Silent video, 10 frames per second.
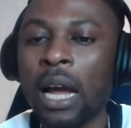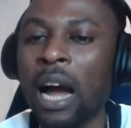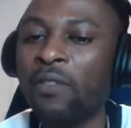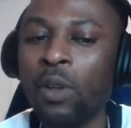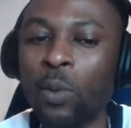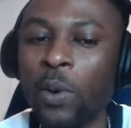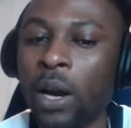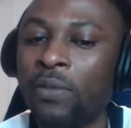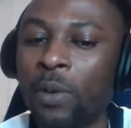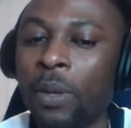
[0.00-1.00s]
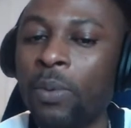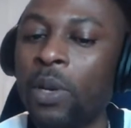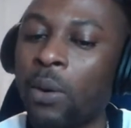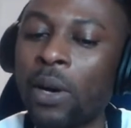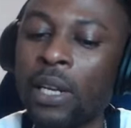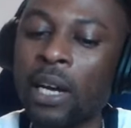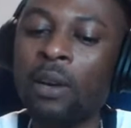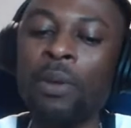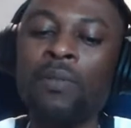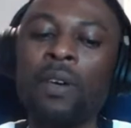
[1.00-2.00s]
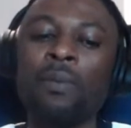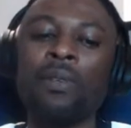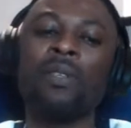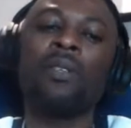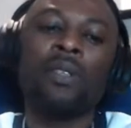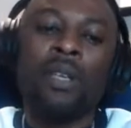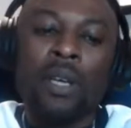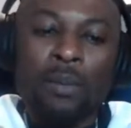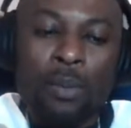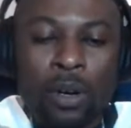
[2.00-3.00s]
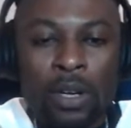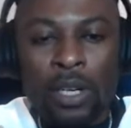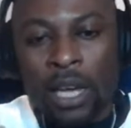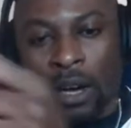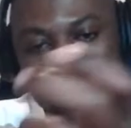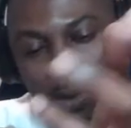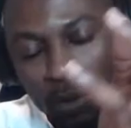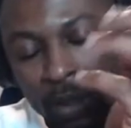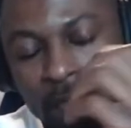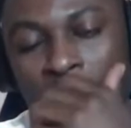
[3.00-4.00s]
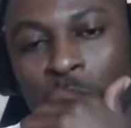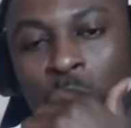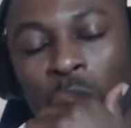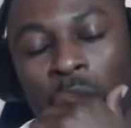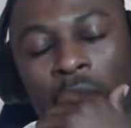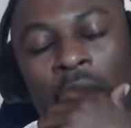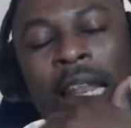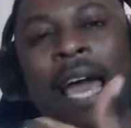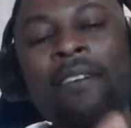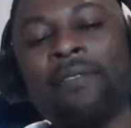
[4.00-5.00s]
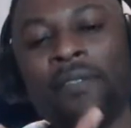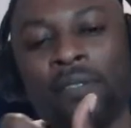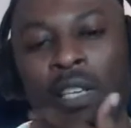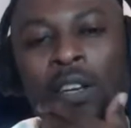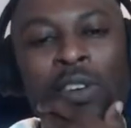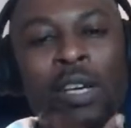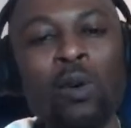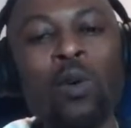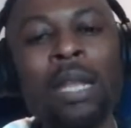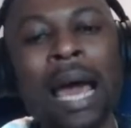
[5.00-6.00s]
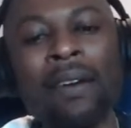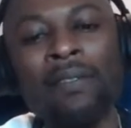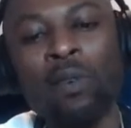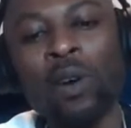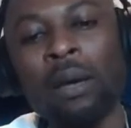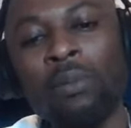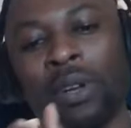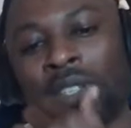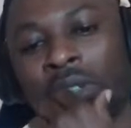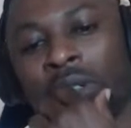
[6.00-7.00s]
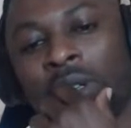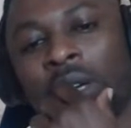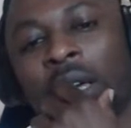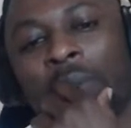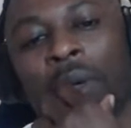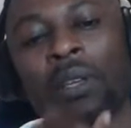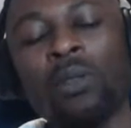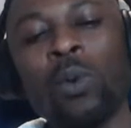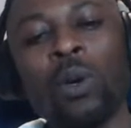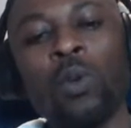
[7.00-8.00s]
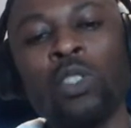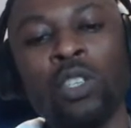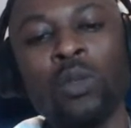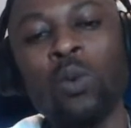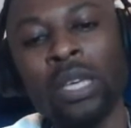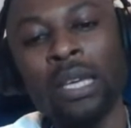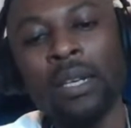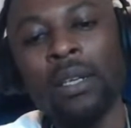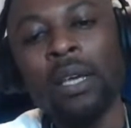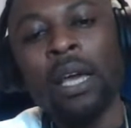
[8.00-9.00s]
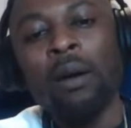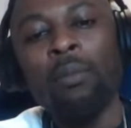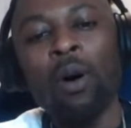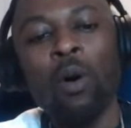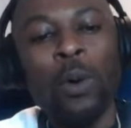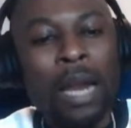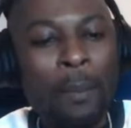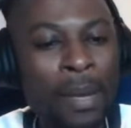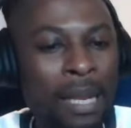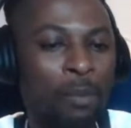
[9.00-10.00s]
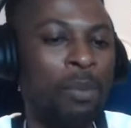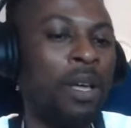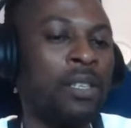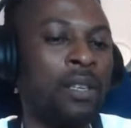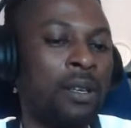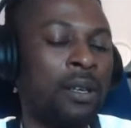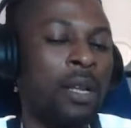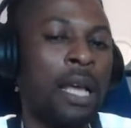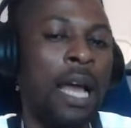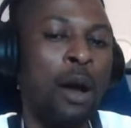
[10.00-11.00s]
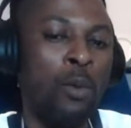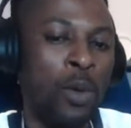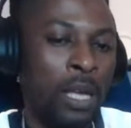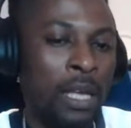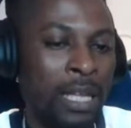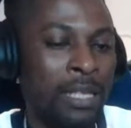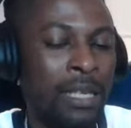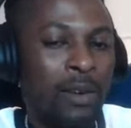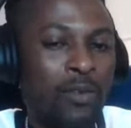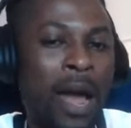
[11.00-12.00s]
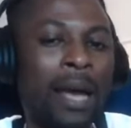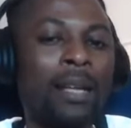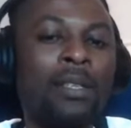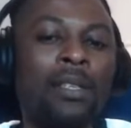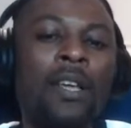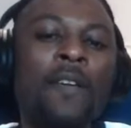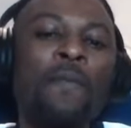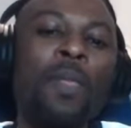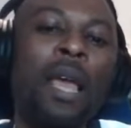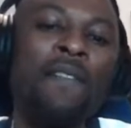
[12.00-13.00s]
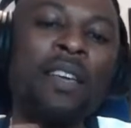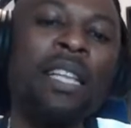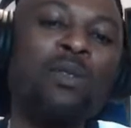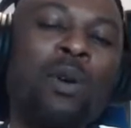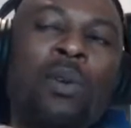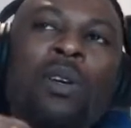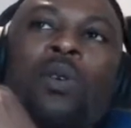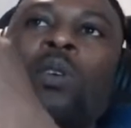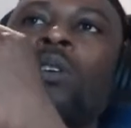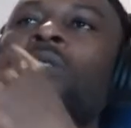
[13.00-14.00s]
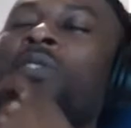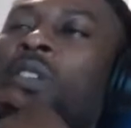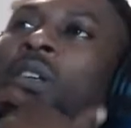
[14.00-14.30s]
I've done quite a few people that are a bit famous, but they are all, it's more live. So I don't really call live or collaboration, because we're all just talking. But when I meet them in person and we interact, I think that's what I'm going to call a real